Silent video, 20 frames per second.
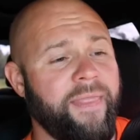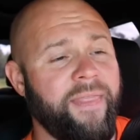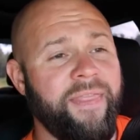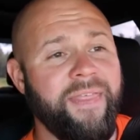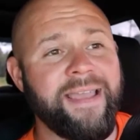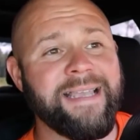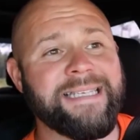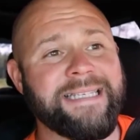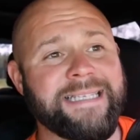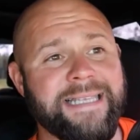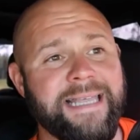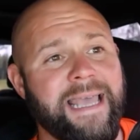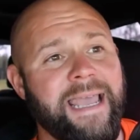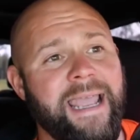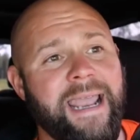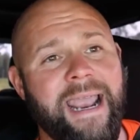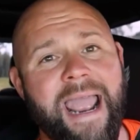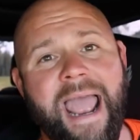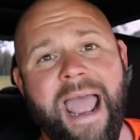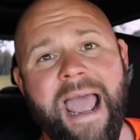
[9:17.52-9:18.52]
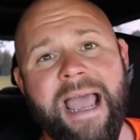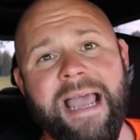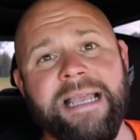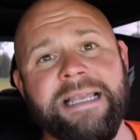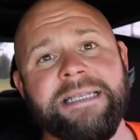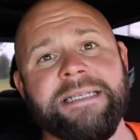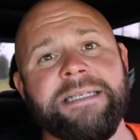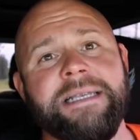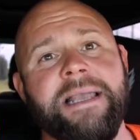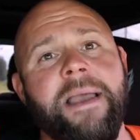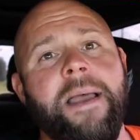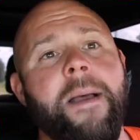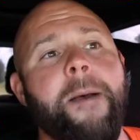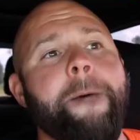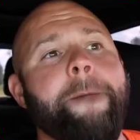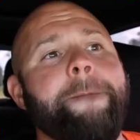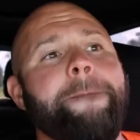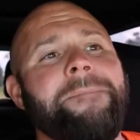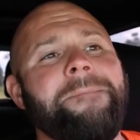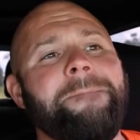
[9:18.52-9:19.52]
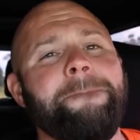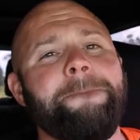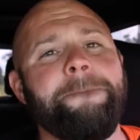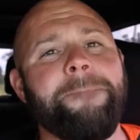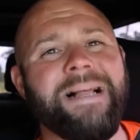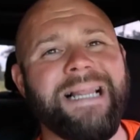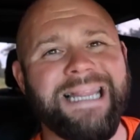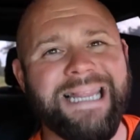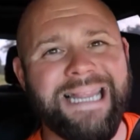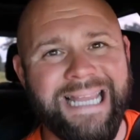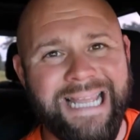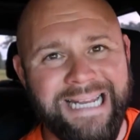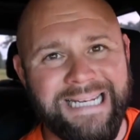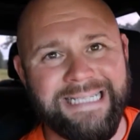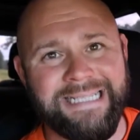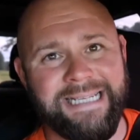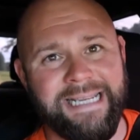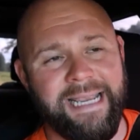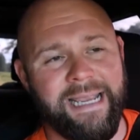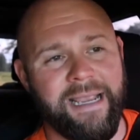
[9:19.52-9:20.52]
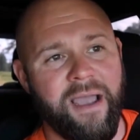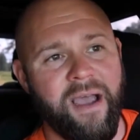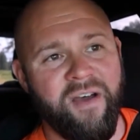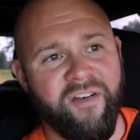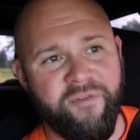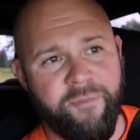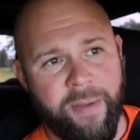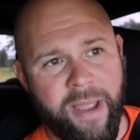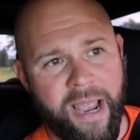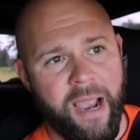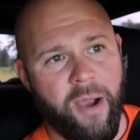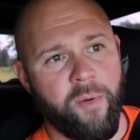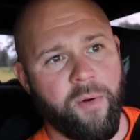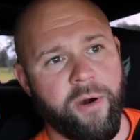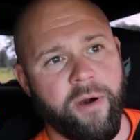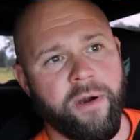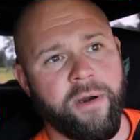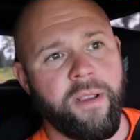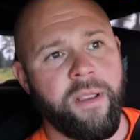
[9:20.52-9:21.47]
This thing has plenty of power.